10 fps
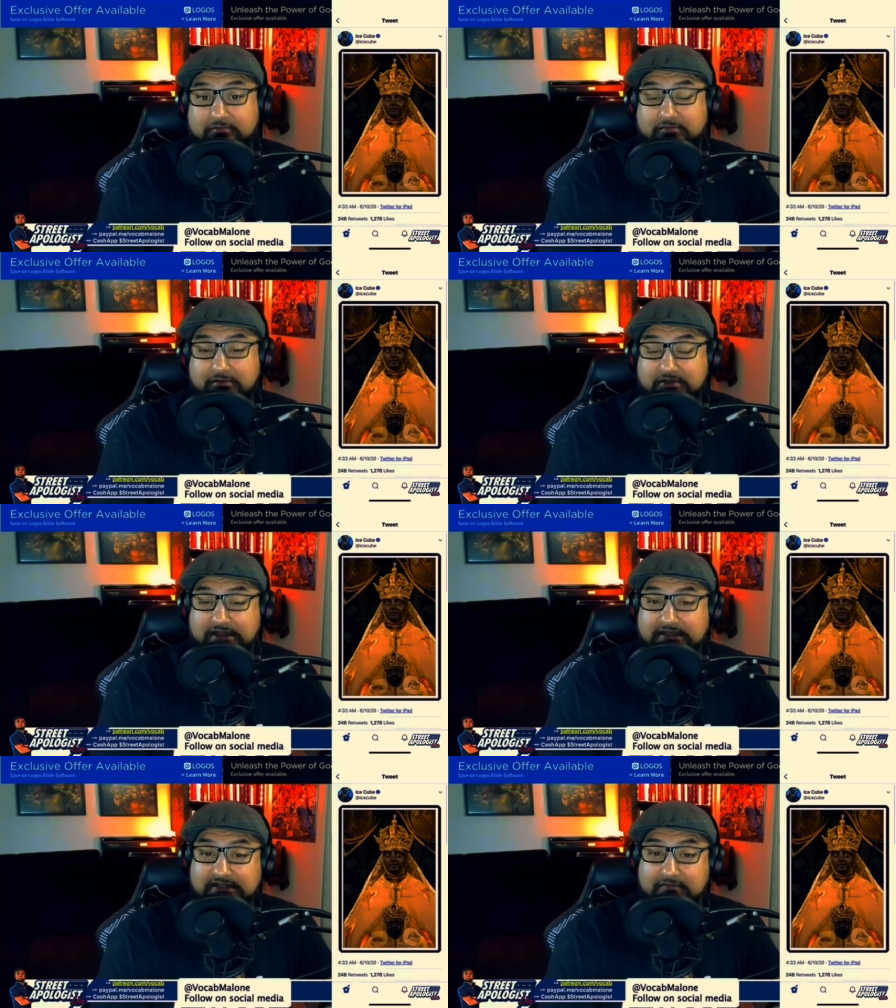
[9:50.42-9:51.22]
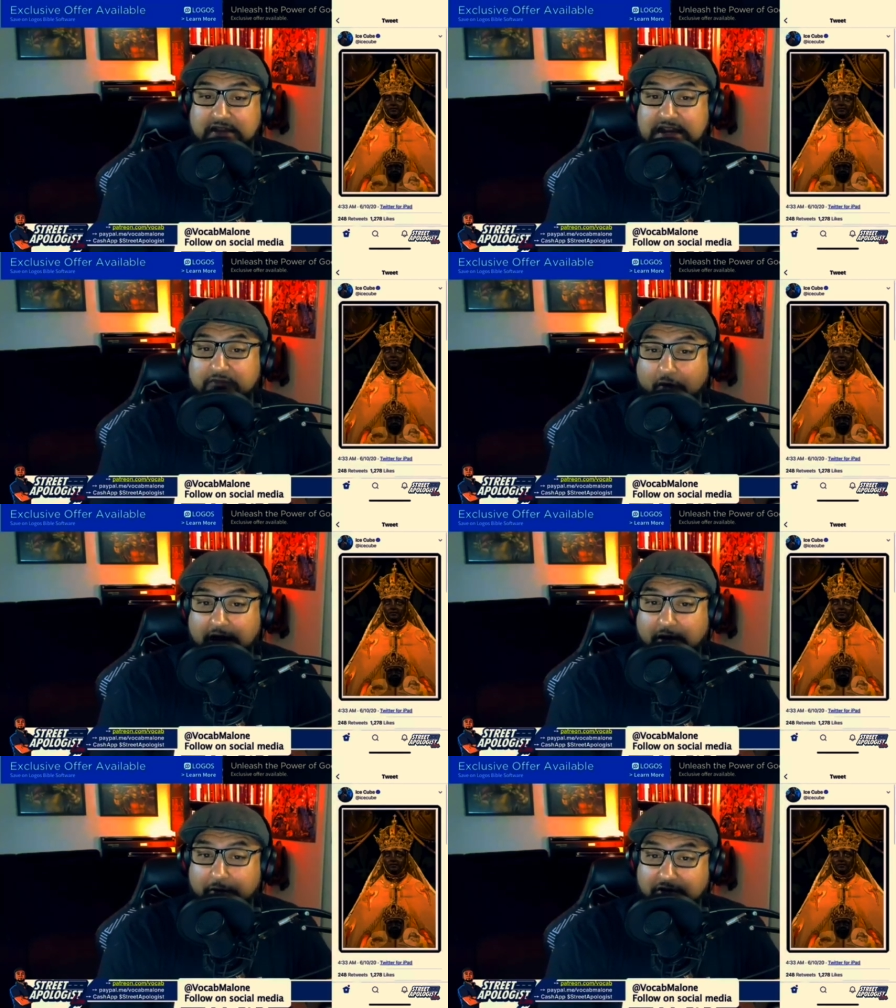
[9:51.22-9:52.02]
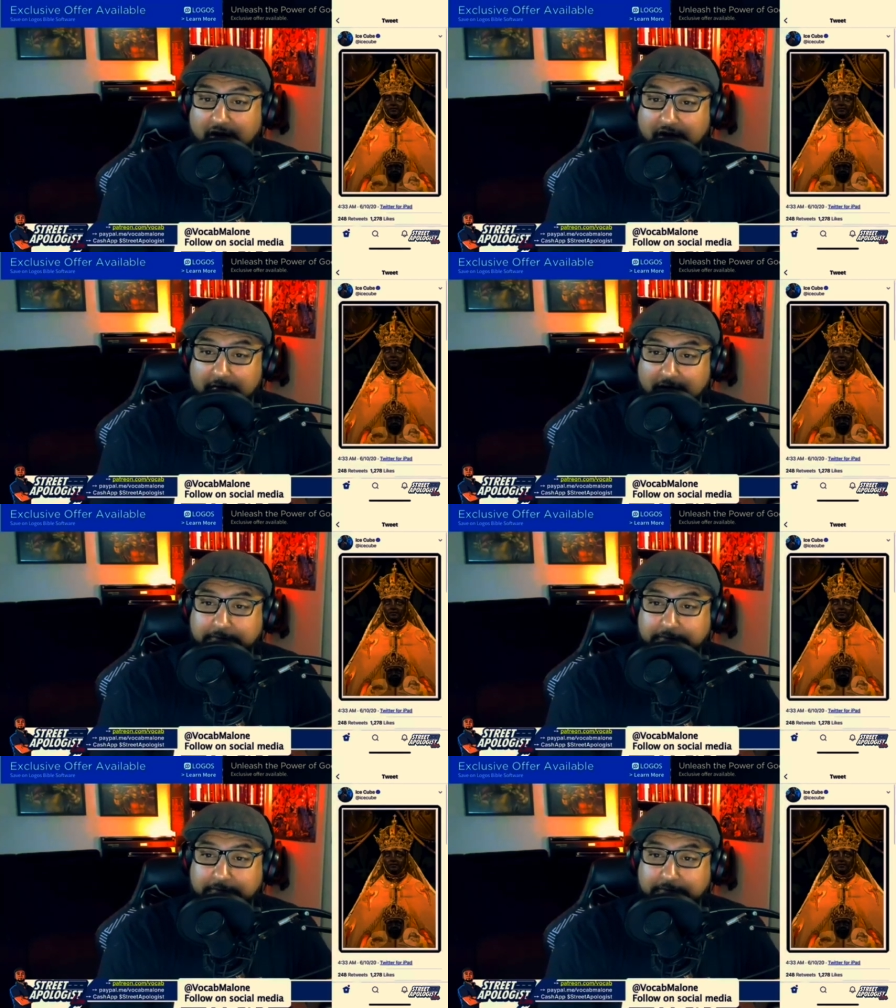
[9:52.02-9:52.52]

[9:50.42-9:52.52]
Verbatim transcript: This is the medieval era we're talking about.